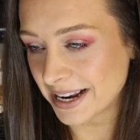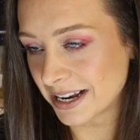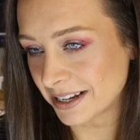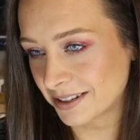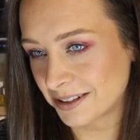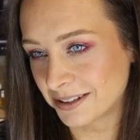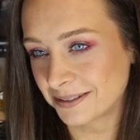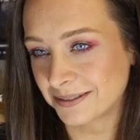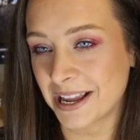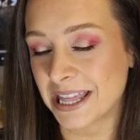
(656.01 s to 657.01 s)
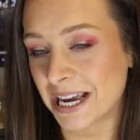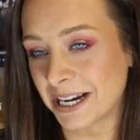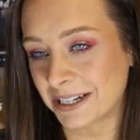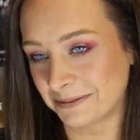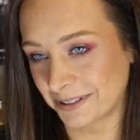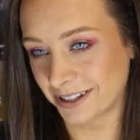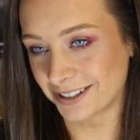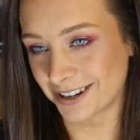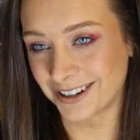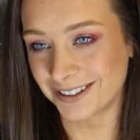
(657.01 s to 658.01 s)
I guess that
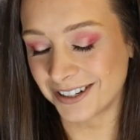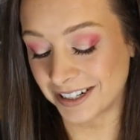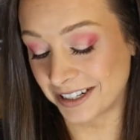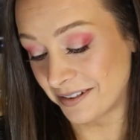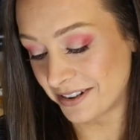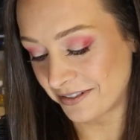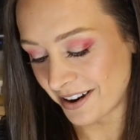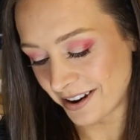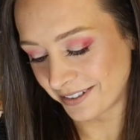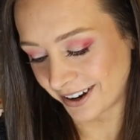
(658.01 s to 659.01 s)
was one hundred seventy-five